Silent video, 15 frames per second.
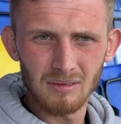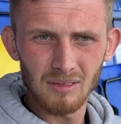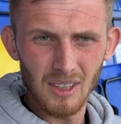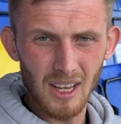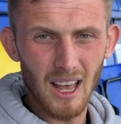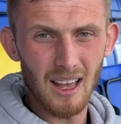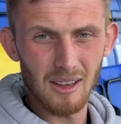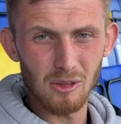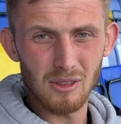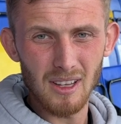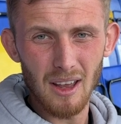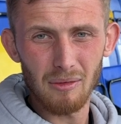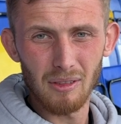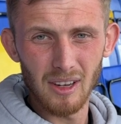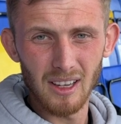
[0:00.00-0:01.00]
Yeah, it was
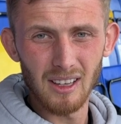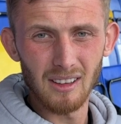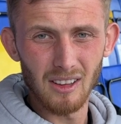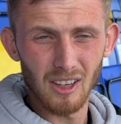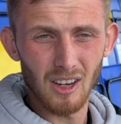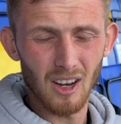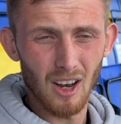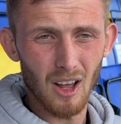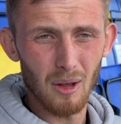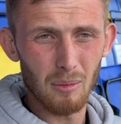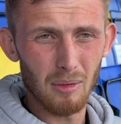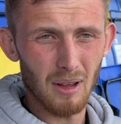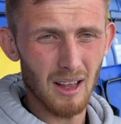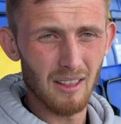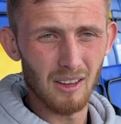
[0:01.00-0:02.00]
definitely the club
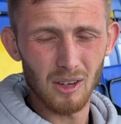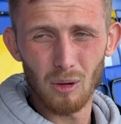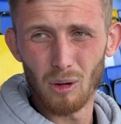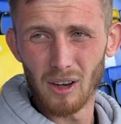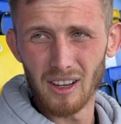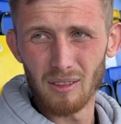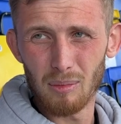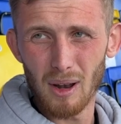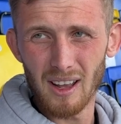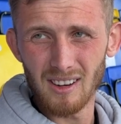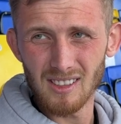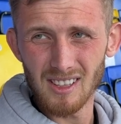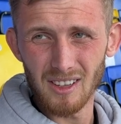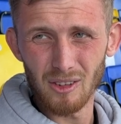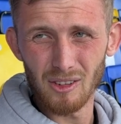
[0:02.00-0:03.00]
and the quality of
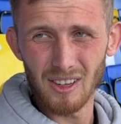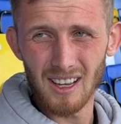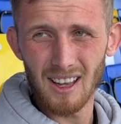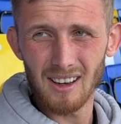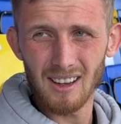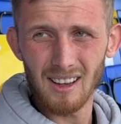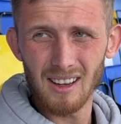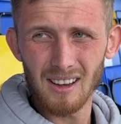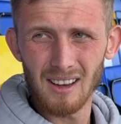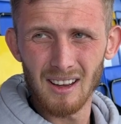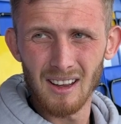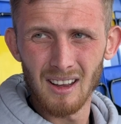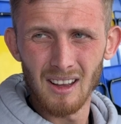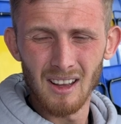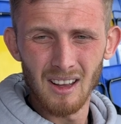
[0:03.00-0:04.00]
players they already had here.
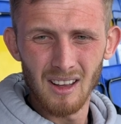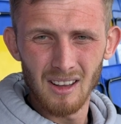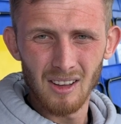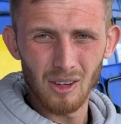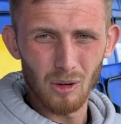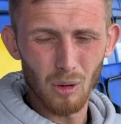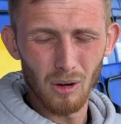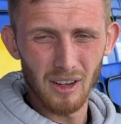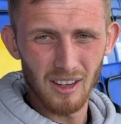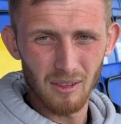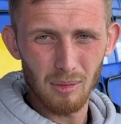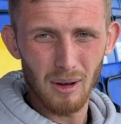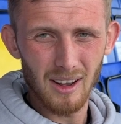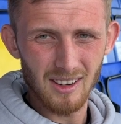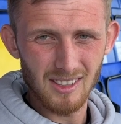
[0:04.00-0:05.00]
The quality of
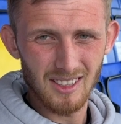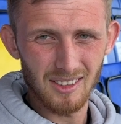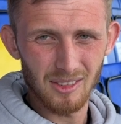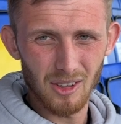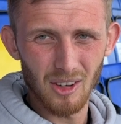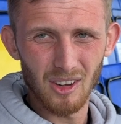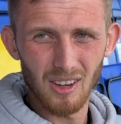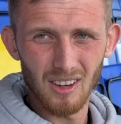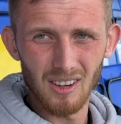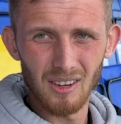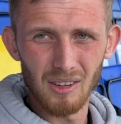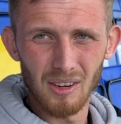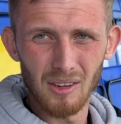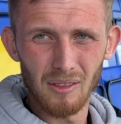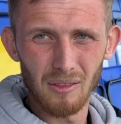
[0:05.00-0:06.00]
players they've got are
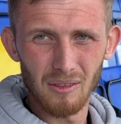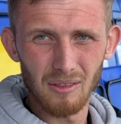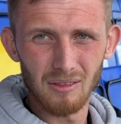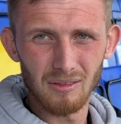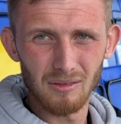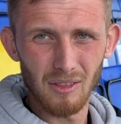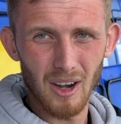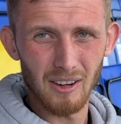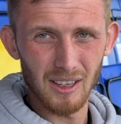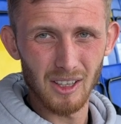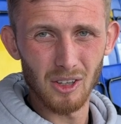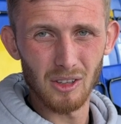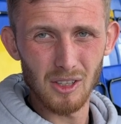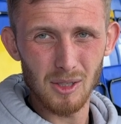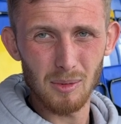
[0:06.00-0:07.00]
very
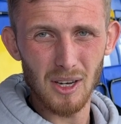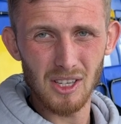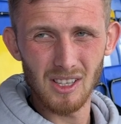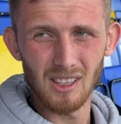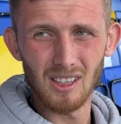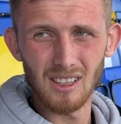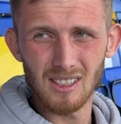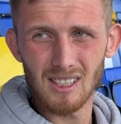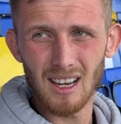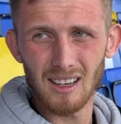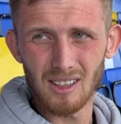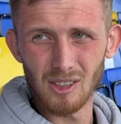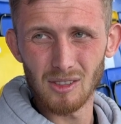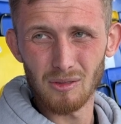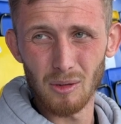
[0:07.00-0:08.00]
good, especially the
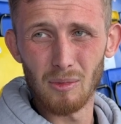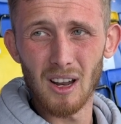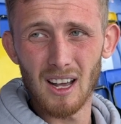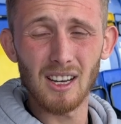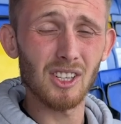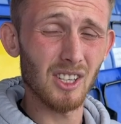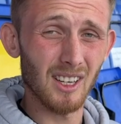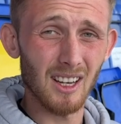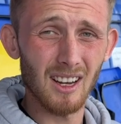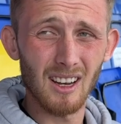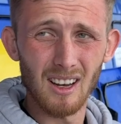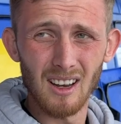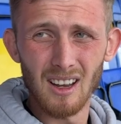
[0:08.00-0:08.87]
attackers from last year.